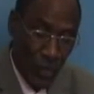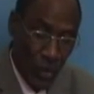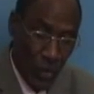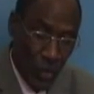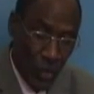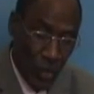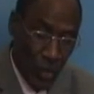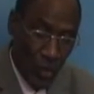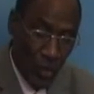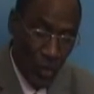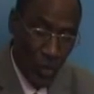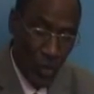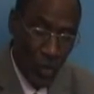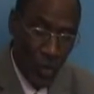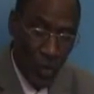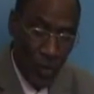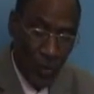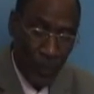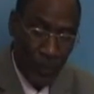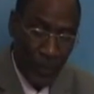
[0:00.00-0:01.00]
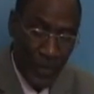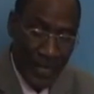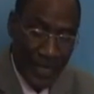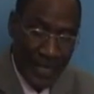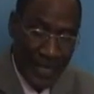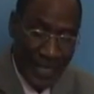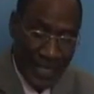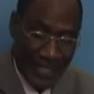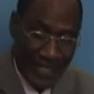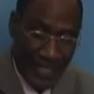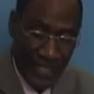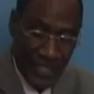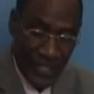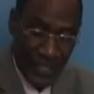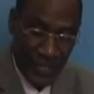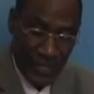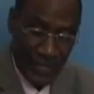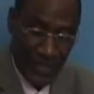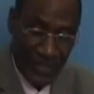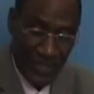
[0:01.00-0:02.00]
all
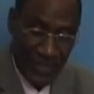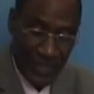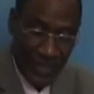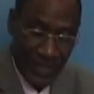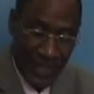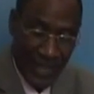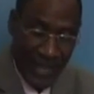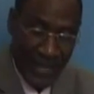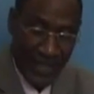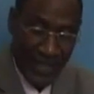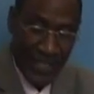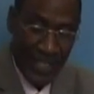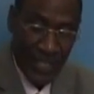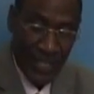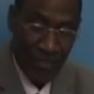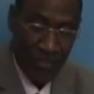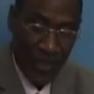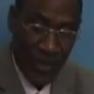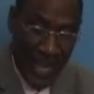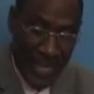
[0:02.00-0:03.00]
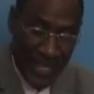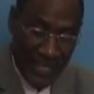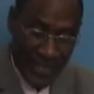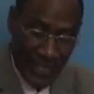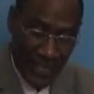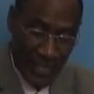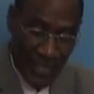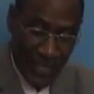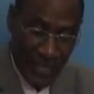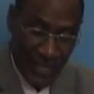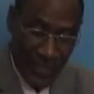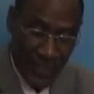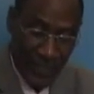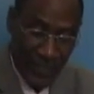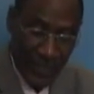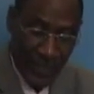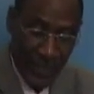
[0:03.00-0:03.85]
obligations and the rights